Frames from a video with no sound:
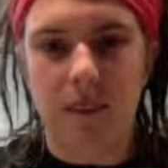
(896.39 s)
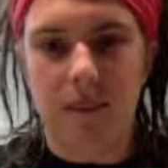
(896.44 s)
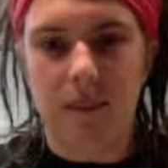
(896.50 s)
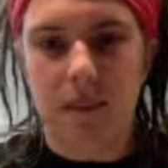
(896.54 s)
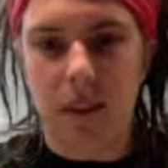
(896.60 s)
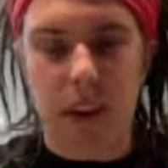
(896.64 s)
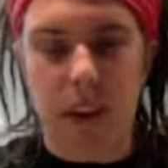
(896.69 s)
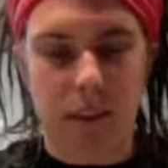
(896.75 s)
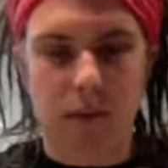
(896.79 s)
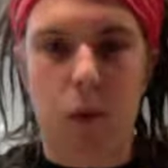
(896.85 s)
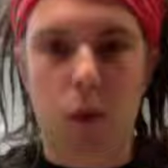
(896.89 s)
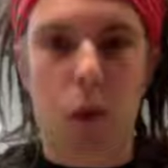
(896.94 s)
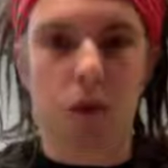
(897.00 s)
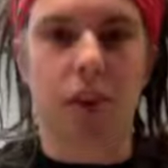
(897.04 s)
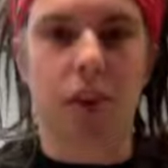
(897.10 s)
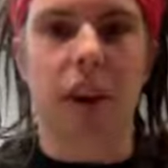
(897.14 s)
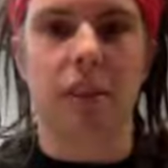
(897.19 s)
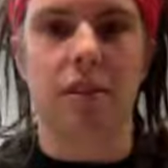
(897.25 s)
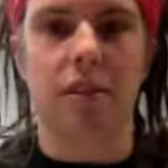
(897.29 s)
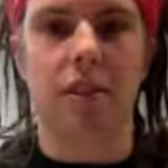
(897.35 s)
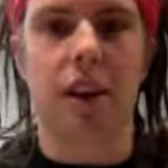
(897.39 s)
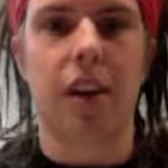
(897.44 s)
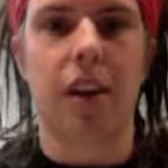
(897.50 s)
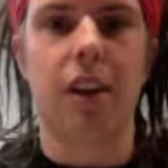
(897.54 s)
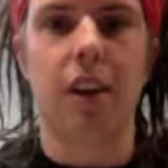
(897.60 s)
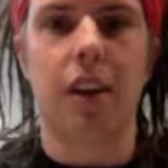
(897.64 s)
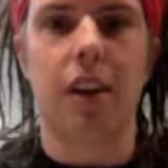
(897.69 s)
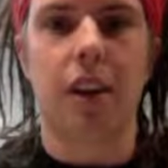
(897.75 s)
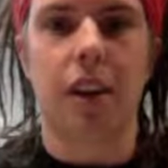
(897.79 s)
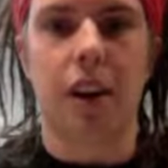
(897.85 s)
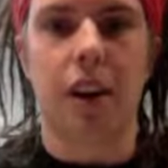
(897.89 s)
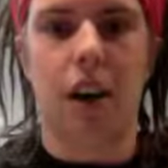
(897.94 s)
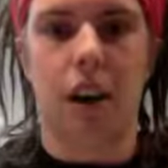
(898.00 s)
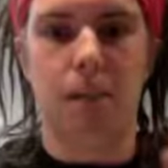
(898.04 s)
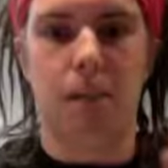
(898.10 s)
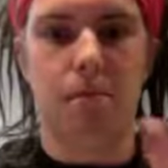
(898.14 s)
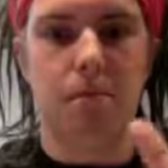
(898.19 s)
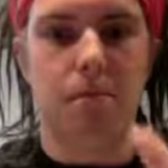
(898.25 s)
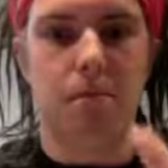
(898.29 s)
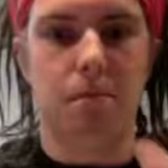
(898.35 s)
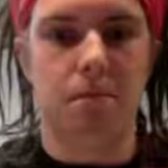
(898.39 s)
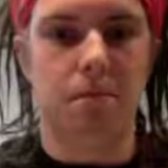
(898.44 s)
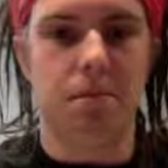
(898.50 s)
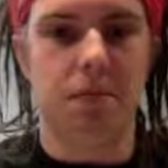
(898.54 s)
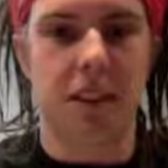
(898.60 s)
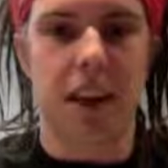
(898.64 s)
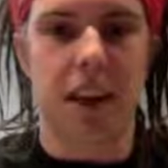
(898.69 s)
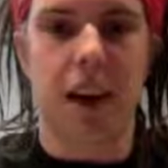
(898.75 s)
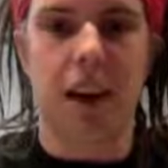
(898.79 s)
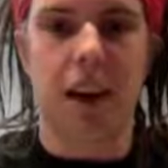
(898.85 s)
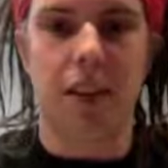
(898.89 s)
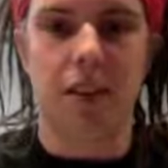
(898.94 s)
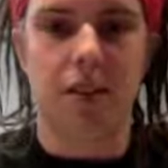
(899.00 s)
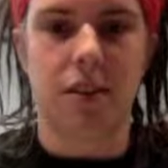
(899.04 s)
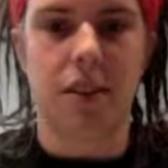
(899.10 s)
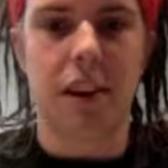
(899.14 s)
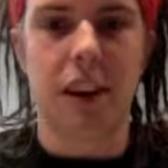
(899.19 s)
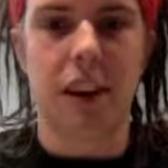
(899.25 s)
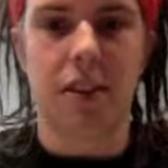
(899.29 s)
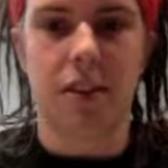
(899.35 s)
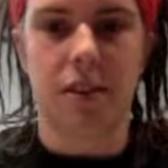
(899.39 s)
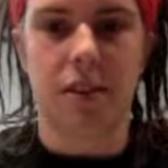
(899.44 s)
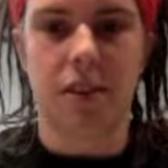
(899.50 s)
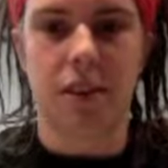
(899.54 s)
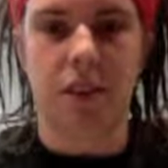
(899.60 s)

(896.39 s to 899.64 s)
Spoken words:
Like 4 seconds, okay? Yeah, see you guys next